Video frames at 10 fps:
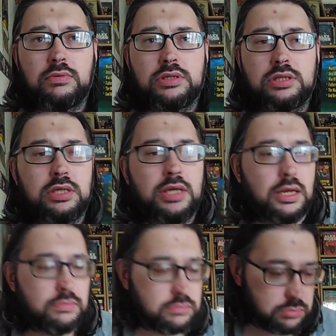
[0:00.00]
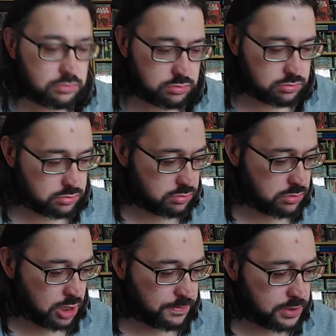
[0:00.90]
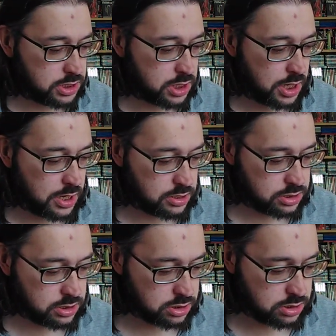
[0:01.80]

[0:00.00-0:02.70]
So yeah, happy to get